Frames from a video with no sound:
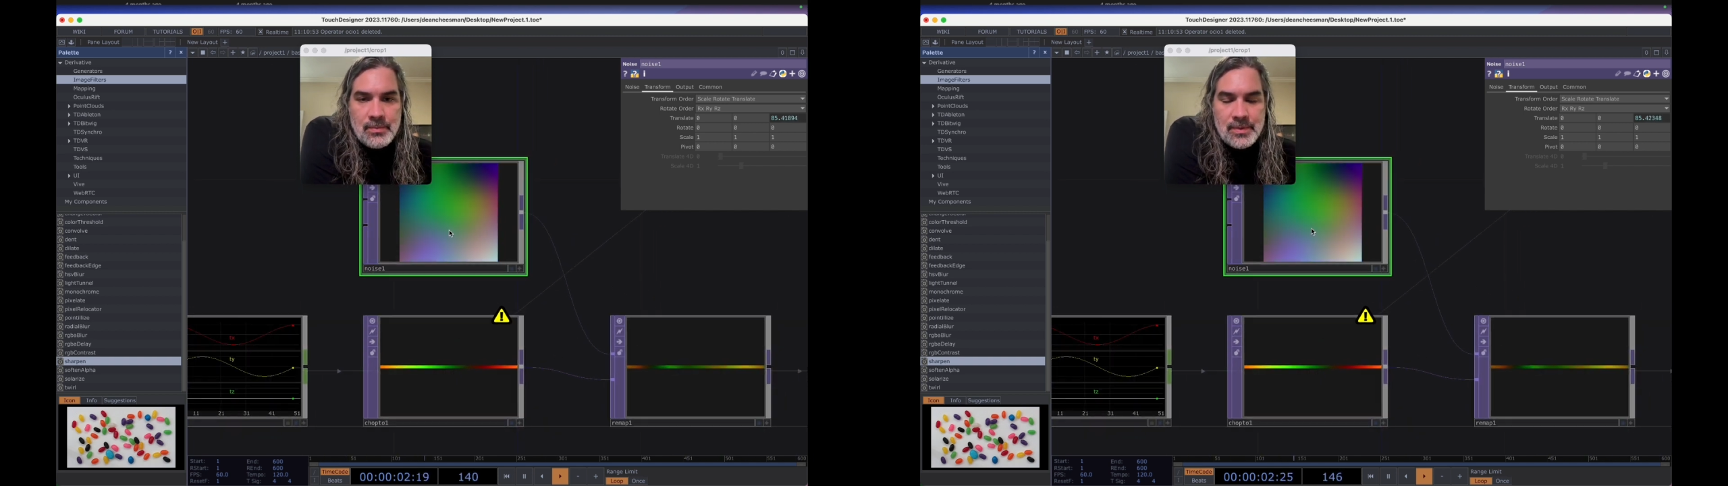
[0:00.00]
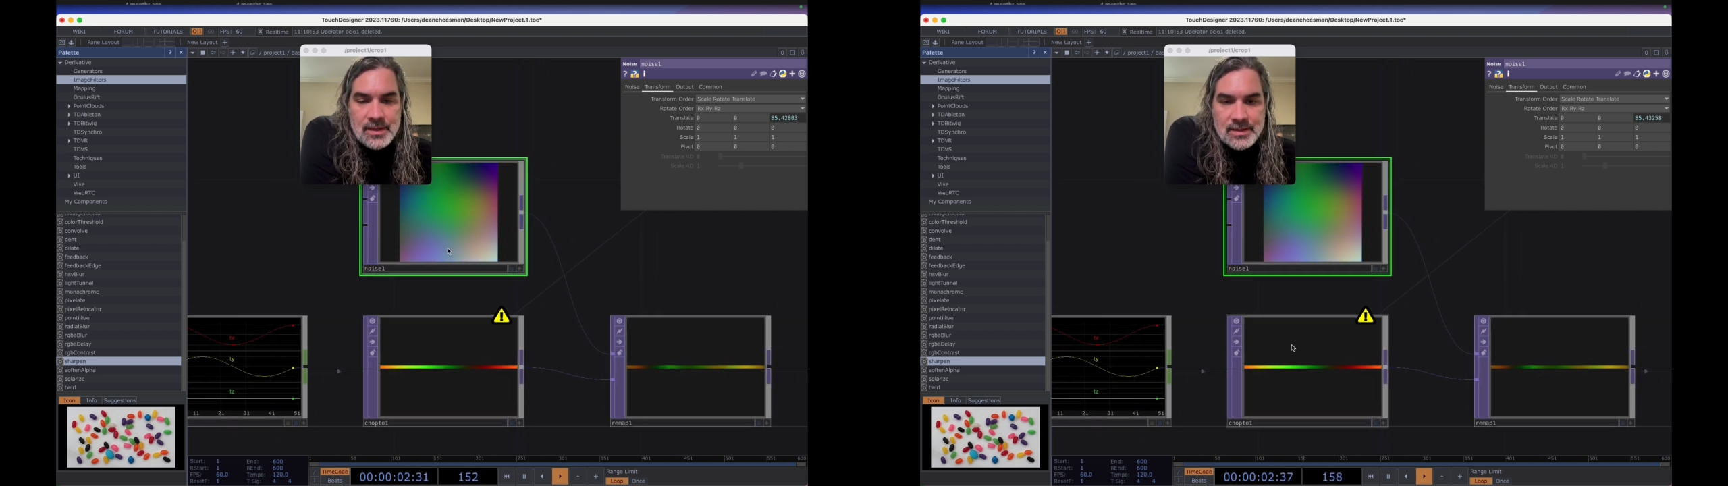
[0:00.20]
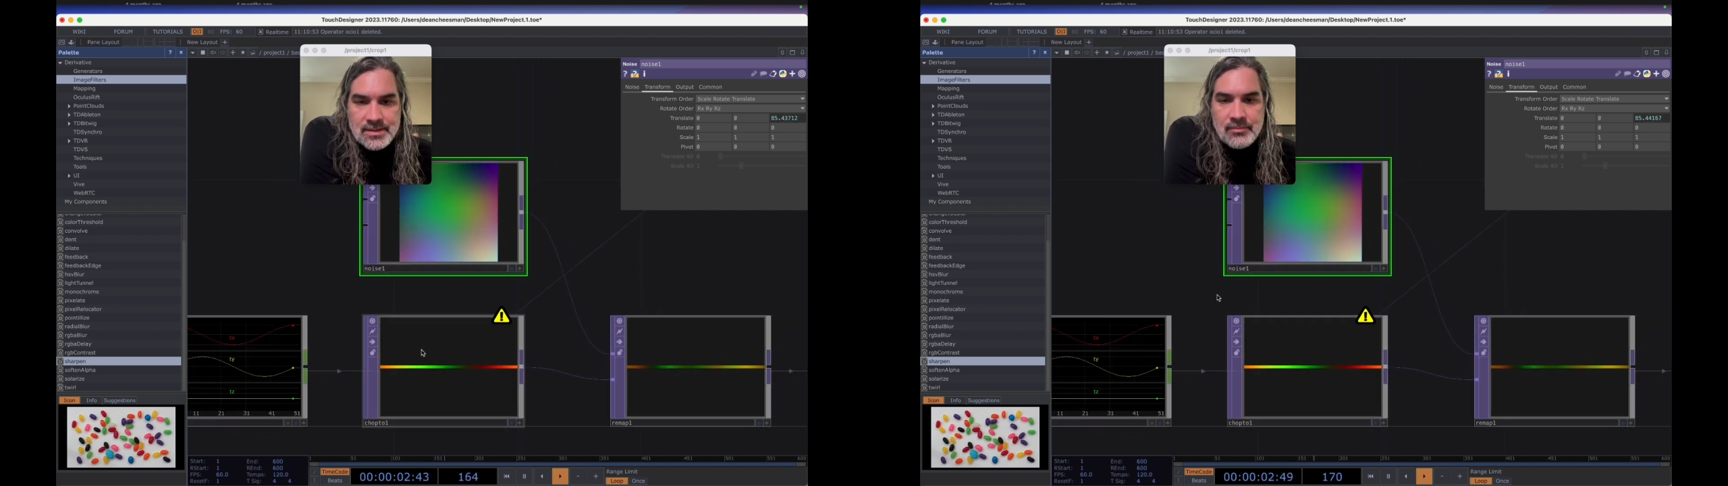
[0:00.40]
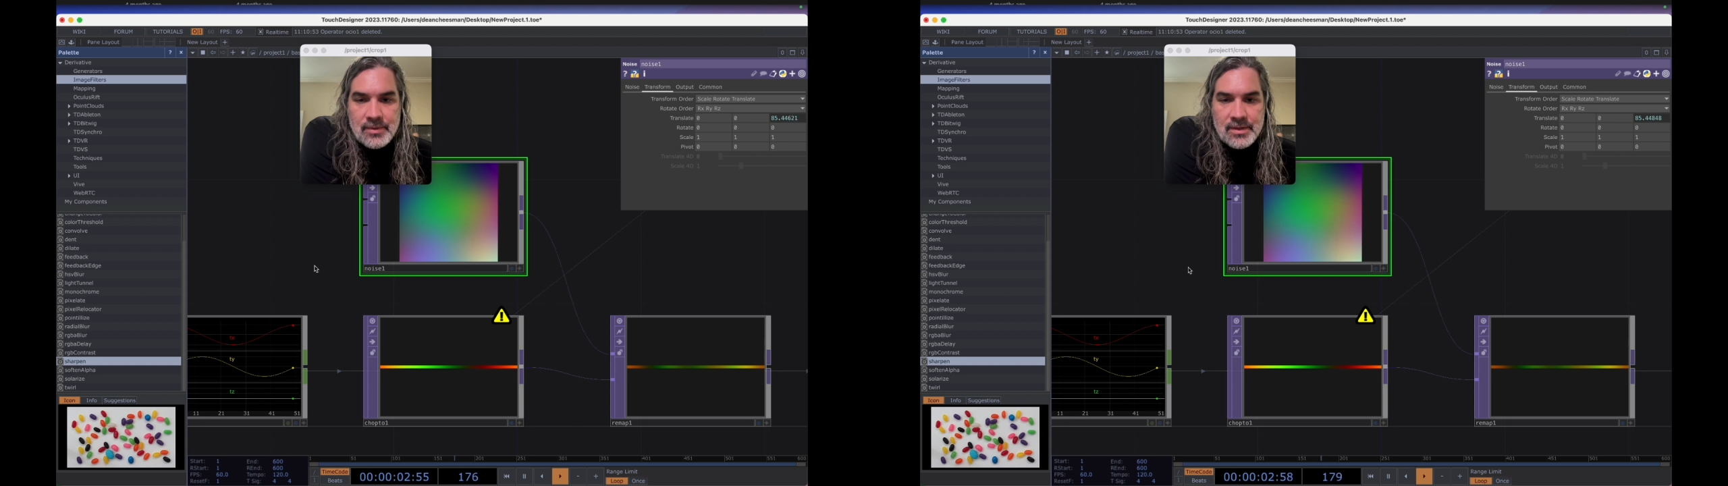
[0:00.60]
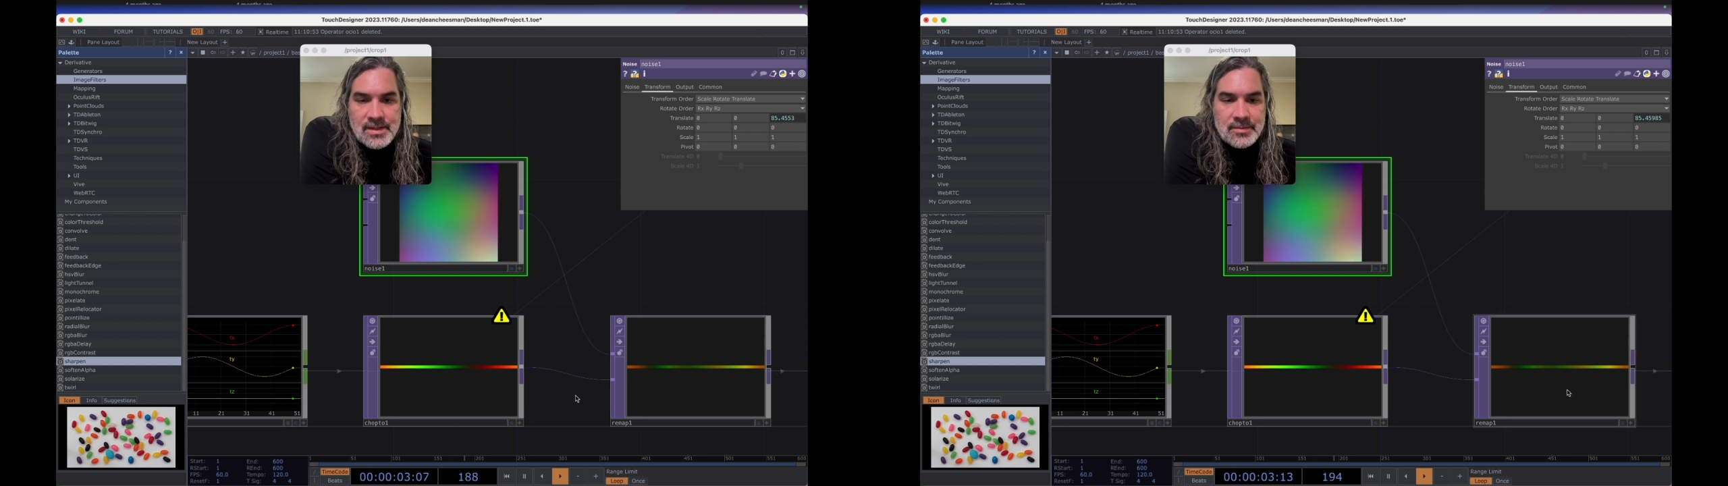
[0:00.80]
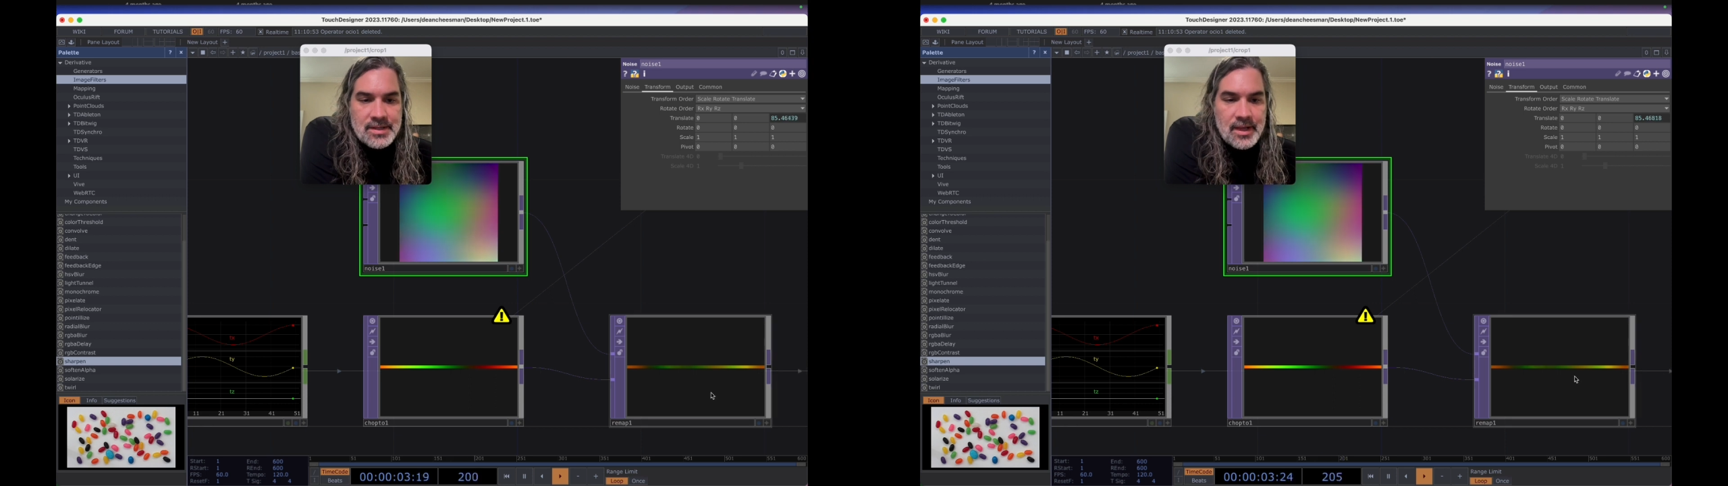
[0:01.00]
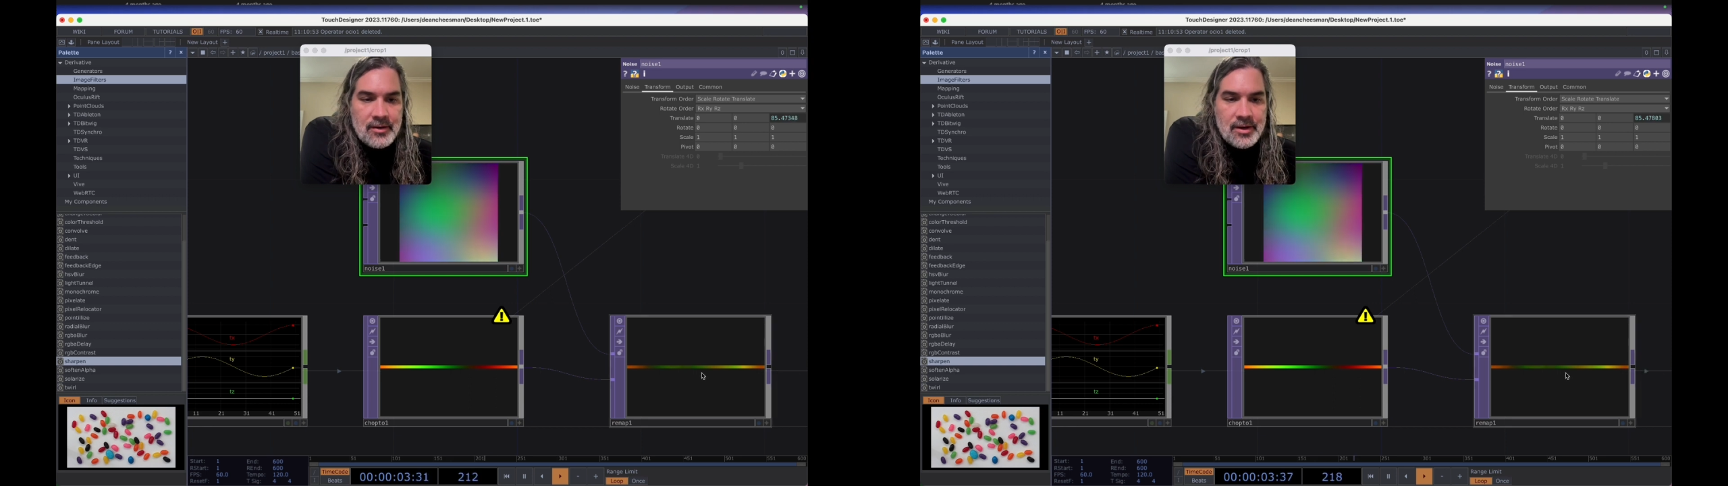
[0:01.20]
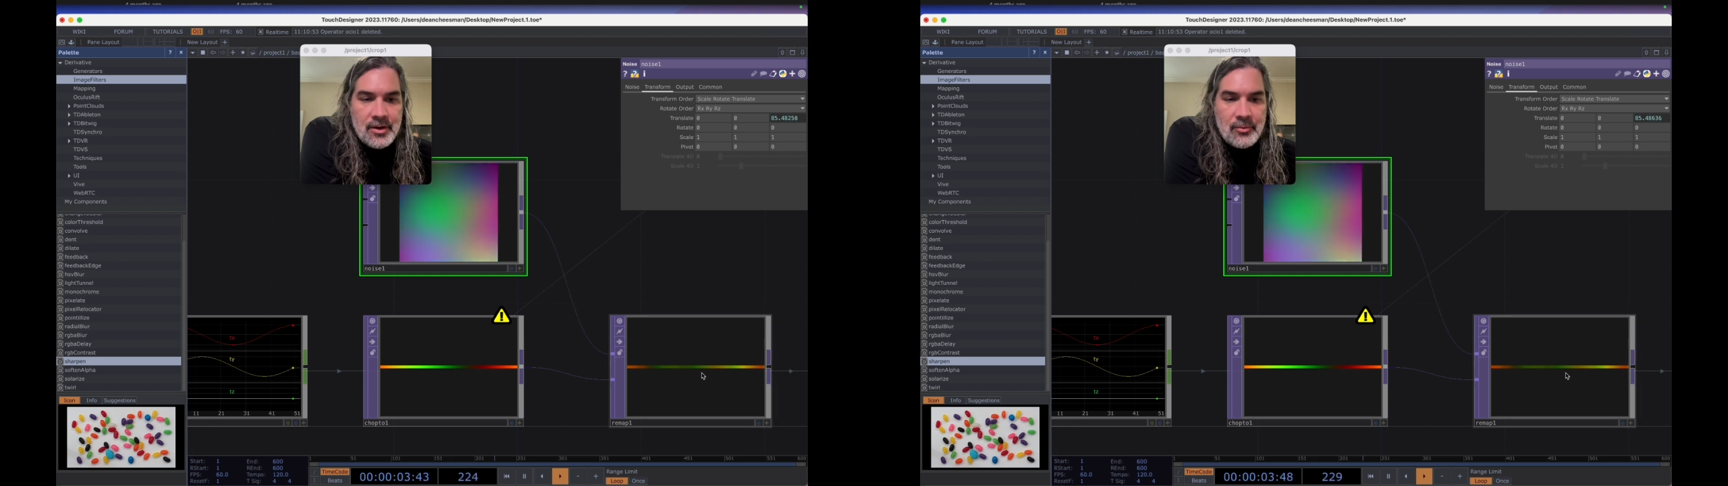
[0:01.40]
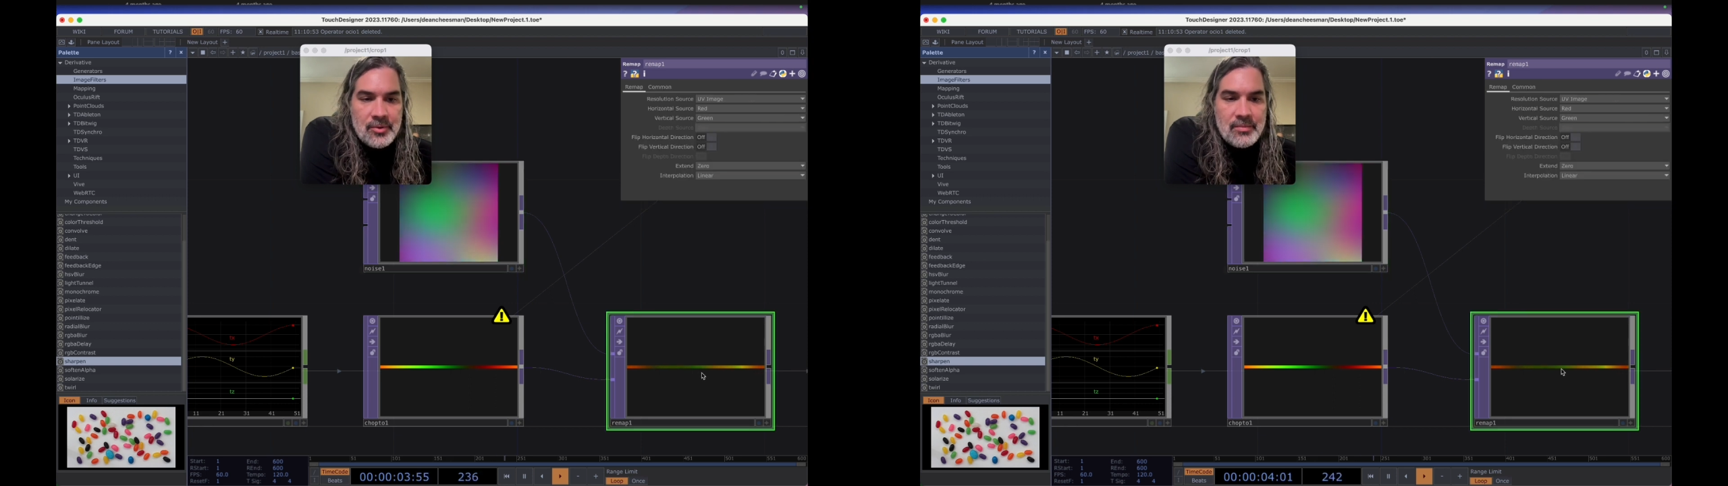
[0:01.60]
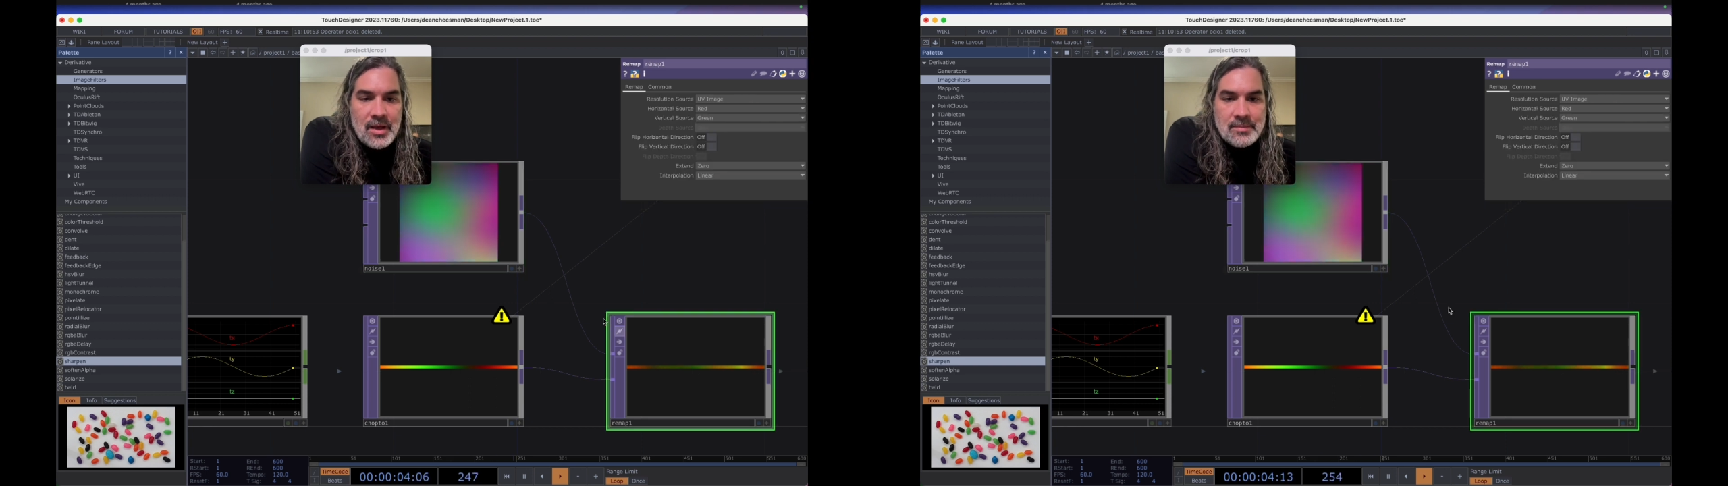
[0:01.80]
these, these come together in a
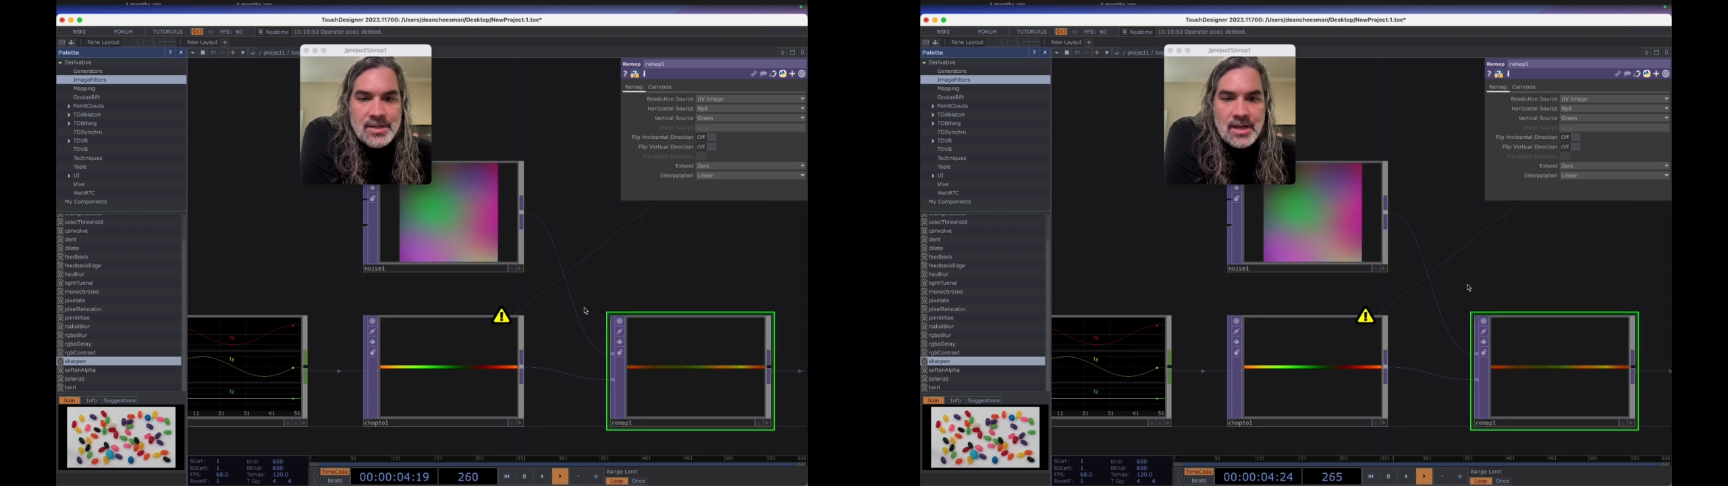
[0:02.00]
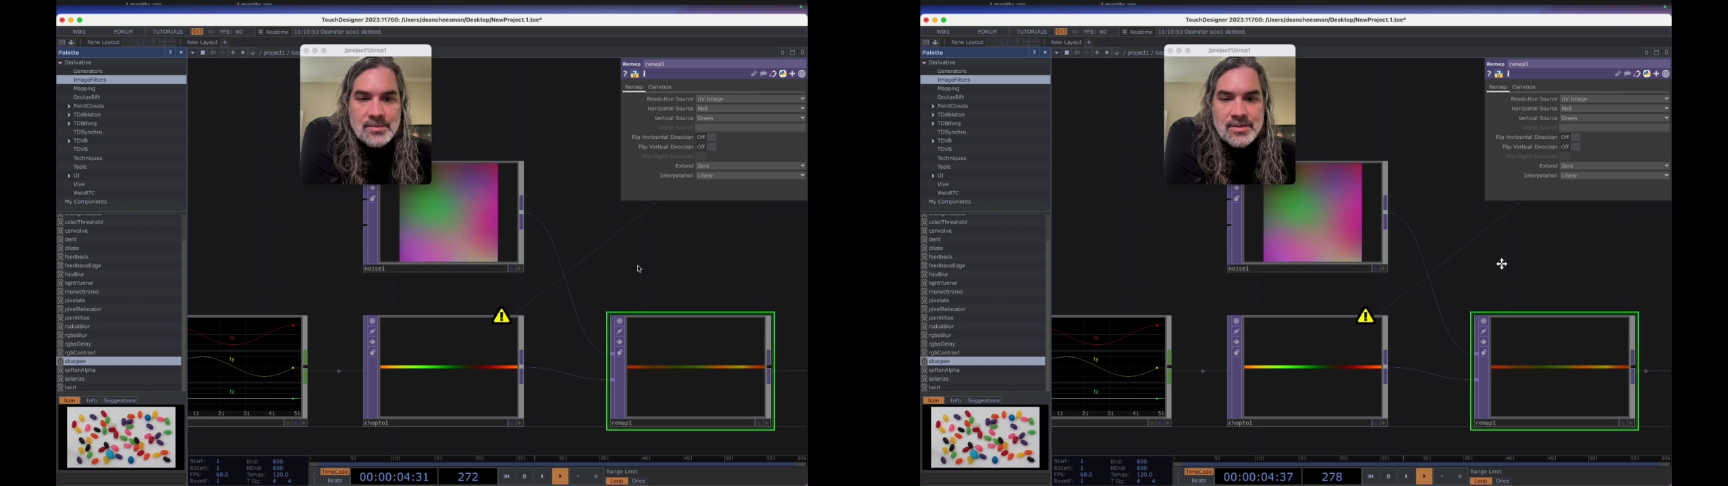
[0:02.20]
remap top.